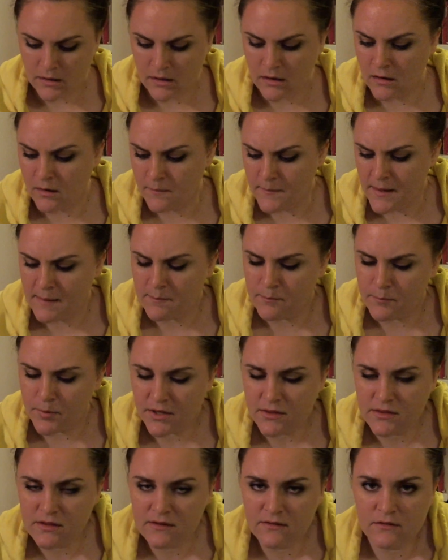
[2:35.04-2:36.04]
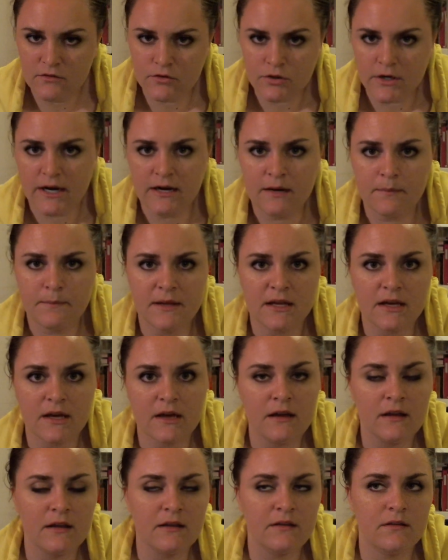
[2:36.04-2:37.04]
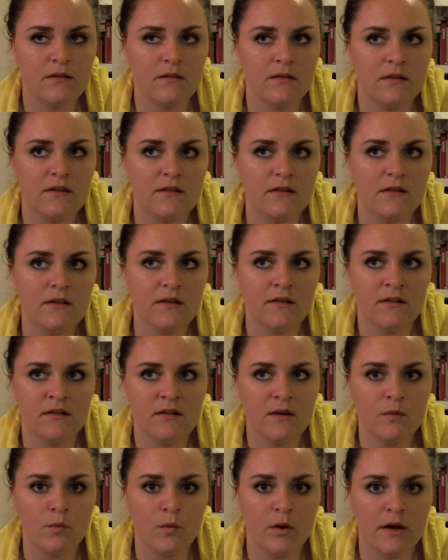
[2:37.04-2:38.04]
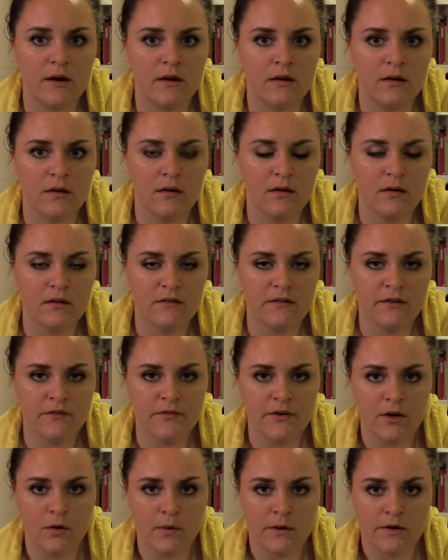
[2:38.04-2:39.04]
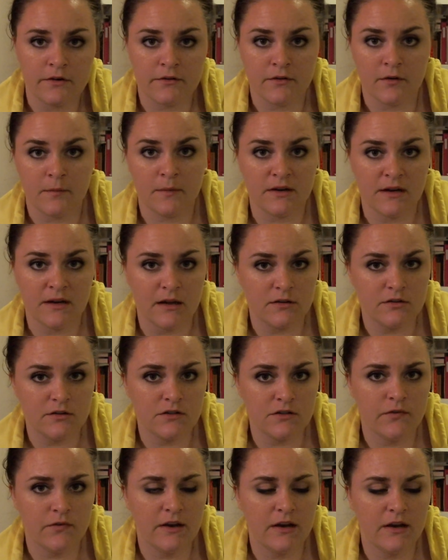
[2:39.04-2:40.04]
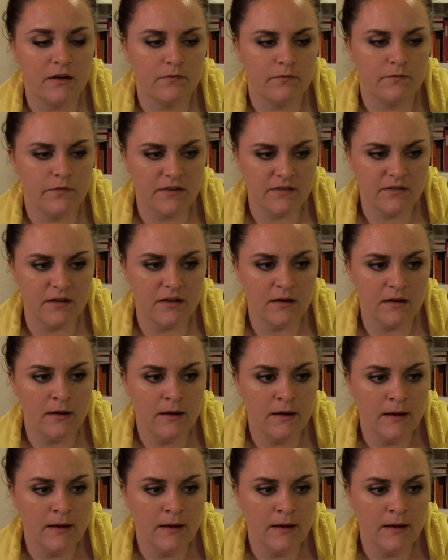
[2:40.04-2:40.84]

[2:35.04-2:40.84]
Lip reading: I bought this and tried it because Lisa D1 did a video on her dermatologist visit,